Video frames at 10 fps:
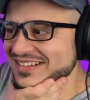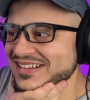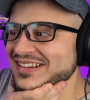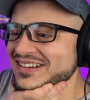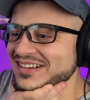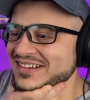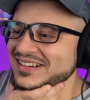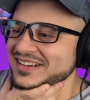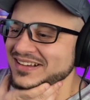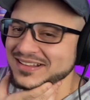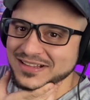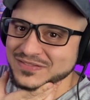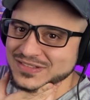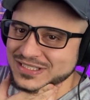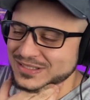I
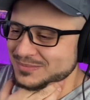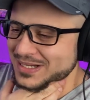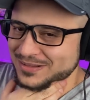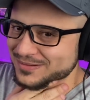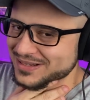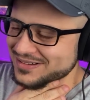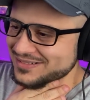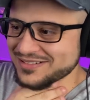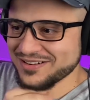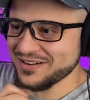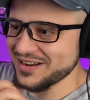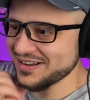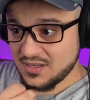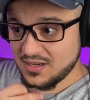love you, Neil, by the way. You're great.